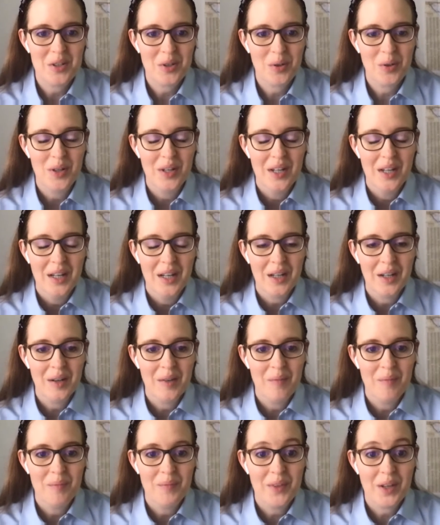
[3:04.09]
So
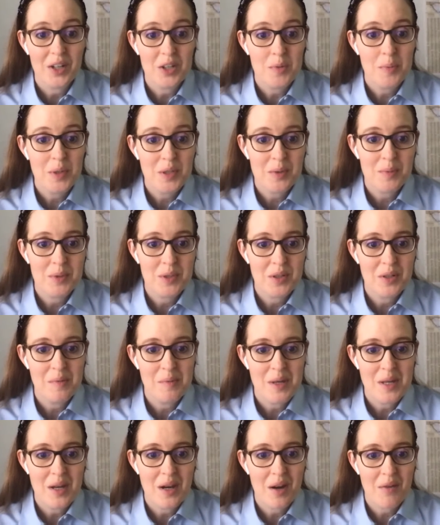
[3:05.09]
the Archbishop is going
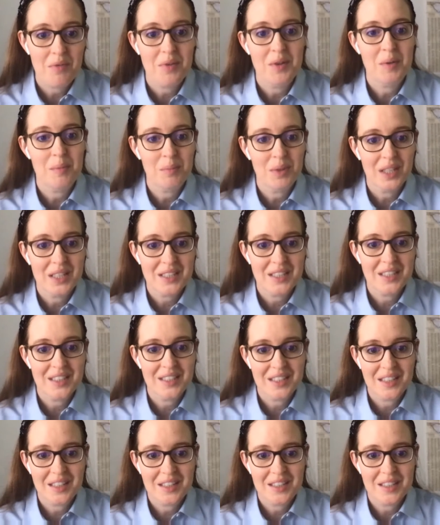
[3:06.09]
to be offering
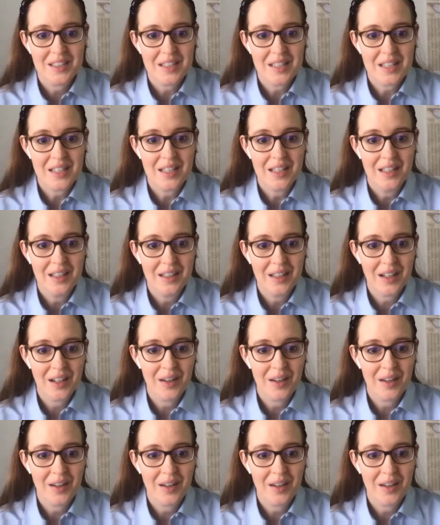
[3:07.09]
blessings to the city